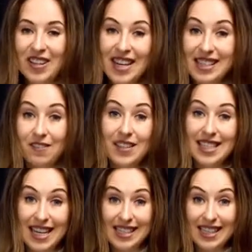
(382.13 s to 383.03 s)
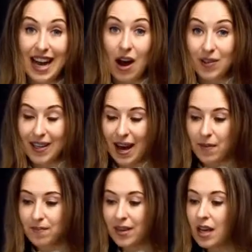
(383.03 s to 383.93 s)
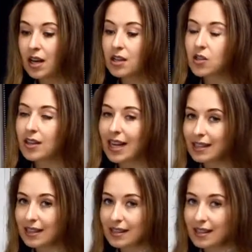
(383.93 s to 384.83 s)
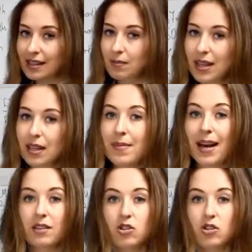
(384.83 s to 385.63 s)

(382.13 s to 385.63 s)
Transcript: that's a fantastic outcome. So that's the system that Max